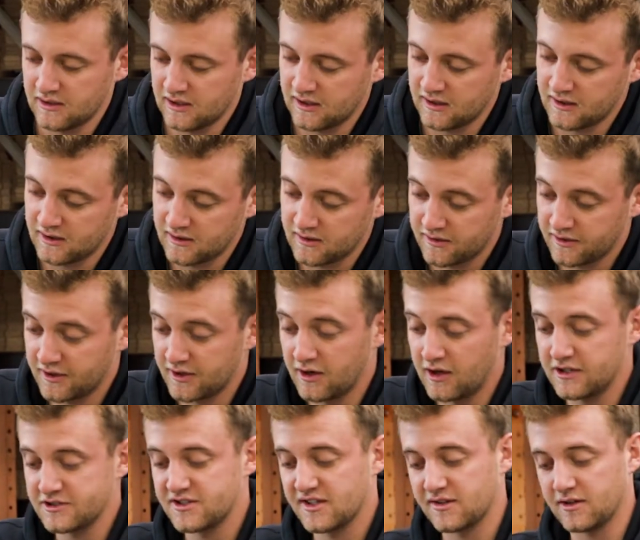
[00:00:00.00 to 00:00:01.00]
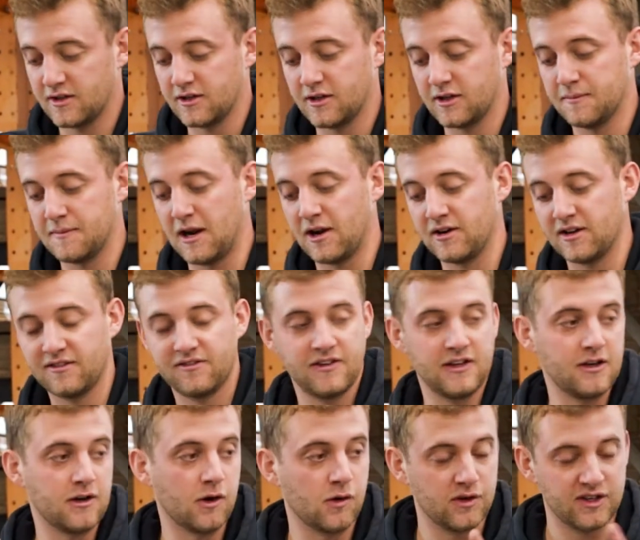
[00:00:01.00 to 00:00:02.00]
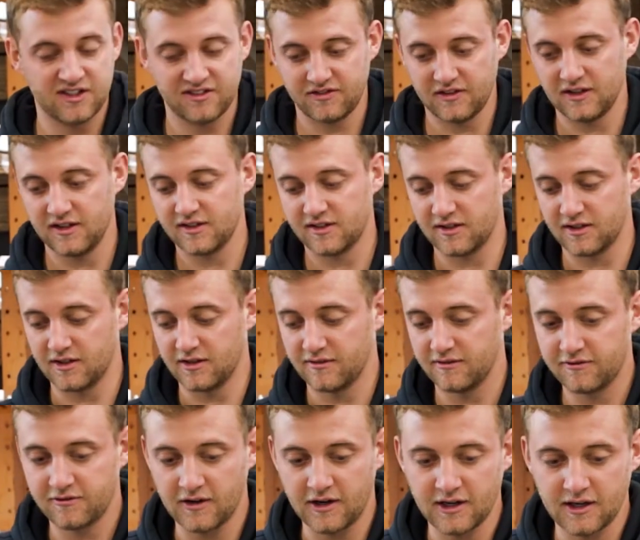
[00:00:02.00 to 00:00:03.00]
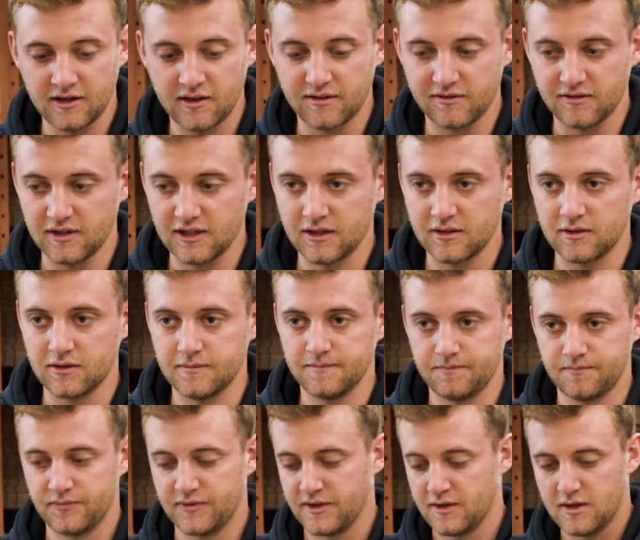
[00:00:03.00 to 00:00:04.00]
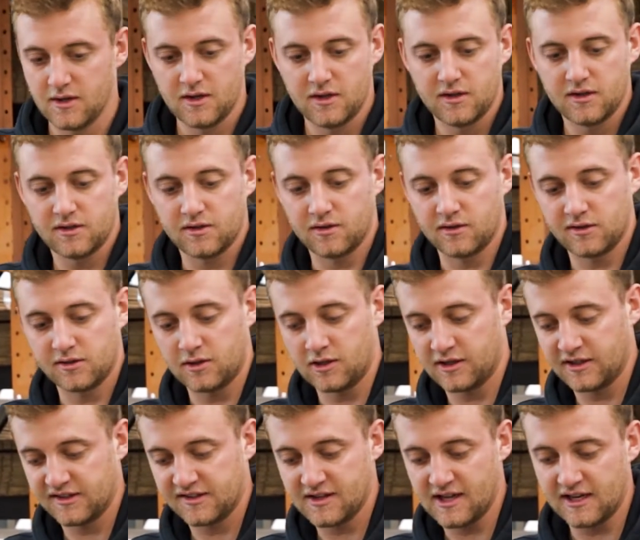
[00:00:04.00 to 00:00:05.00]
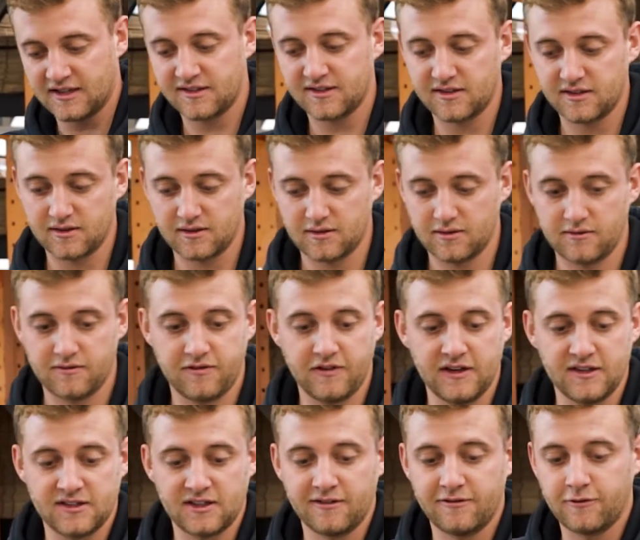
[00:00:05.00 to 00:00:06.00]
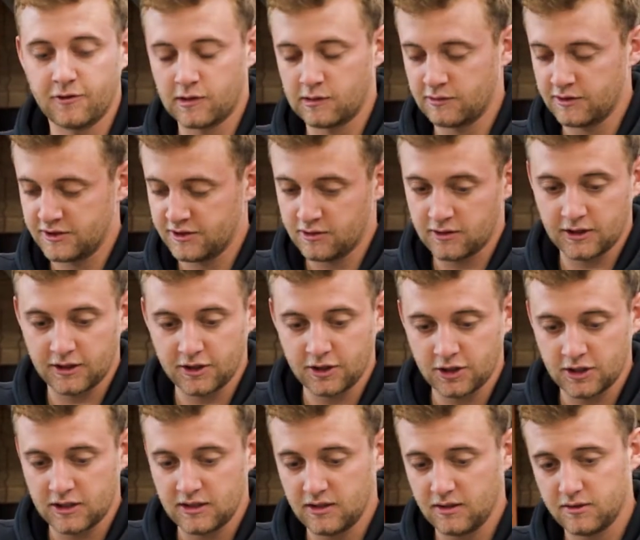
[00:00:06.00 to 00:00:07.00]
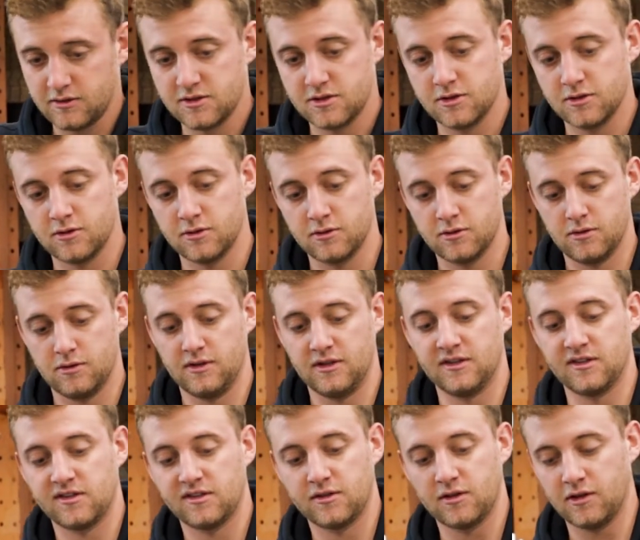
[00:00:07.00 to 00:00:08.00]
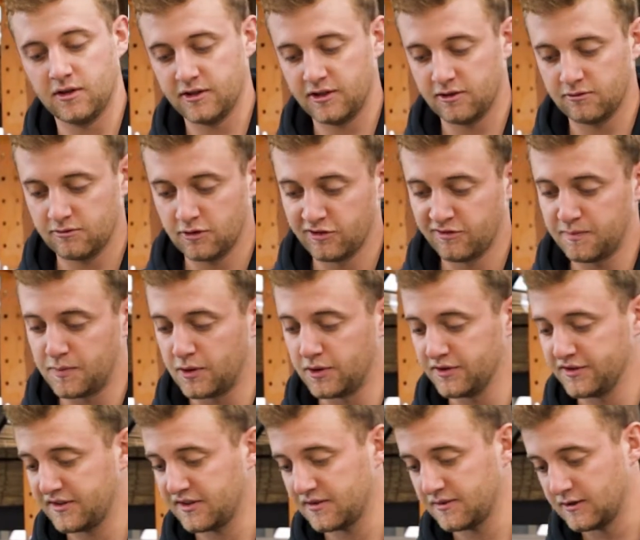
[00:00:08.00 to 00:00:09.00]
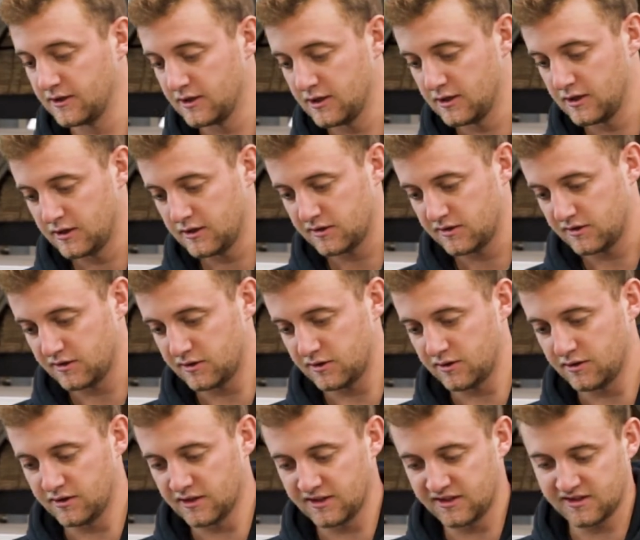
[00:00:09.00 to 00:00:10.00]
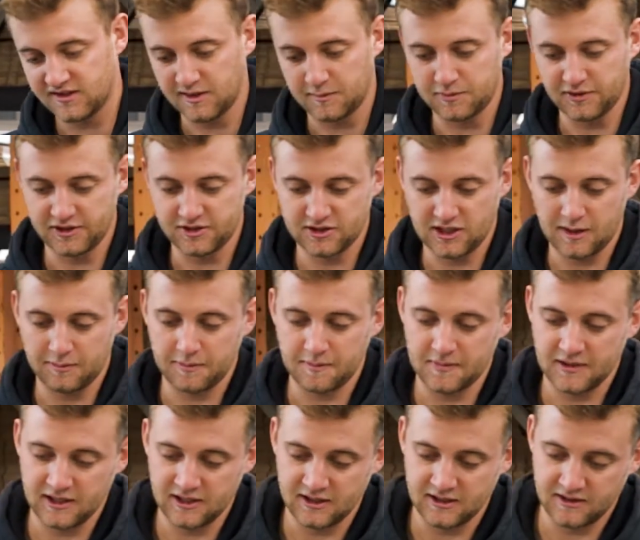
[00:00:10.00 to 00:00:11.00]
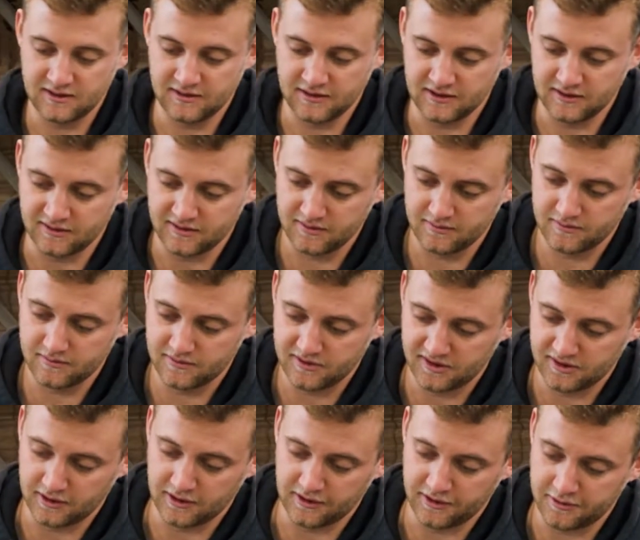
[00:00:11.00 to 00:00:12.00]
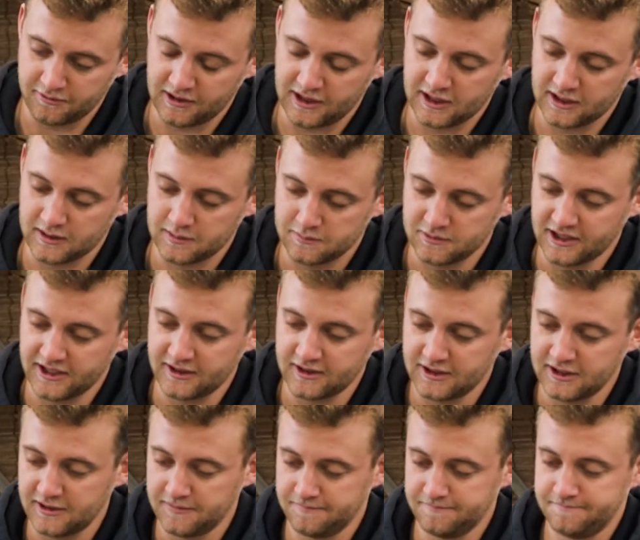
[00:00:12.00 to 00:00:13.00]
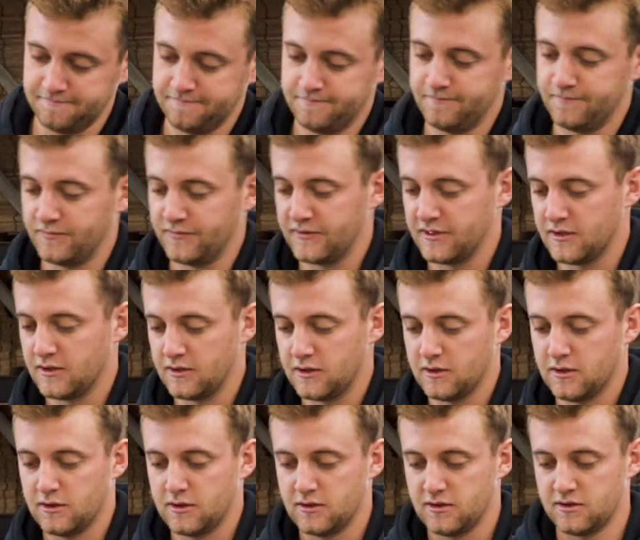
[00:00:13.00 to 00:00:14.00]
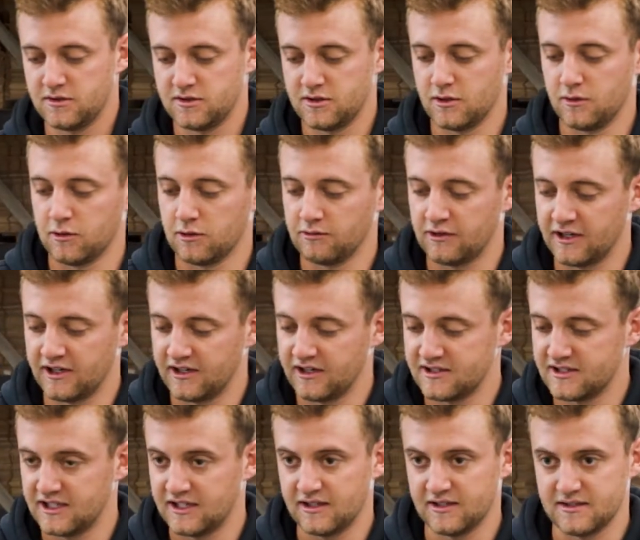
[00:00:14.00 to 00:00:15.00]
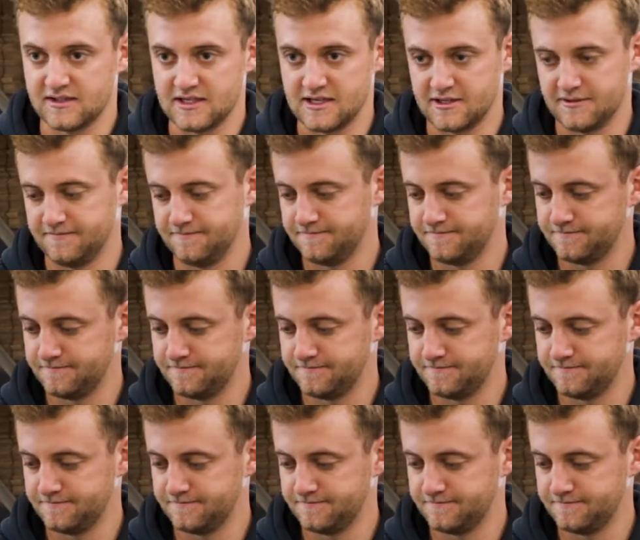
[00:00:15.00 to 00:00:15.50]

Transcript: and the notches on our mounting feet always face the front end of the vehicle. So as long as that's facing forward, you are good to install your roof bolts. To do this, simply drop them in and then start threading them lightly until we're ready to tighten it down.